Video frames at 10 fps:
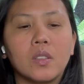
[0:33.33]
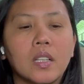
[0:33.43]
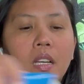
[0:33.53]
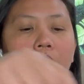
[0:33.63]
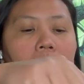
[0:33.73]

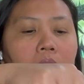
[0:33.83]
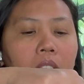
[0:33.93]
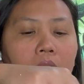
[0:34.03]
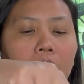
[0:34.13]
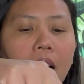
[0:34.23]
Okay,
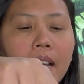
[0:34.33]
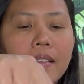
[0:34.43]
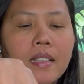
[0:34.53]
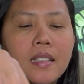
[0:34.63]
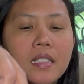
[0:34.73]
I
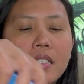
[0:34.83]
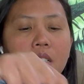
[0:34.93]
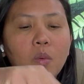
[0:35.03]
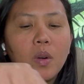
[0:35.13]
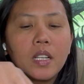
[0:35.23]
think this is
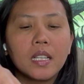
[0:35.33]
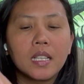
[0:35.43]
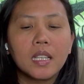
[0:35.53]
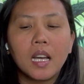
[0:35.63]
the one that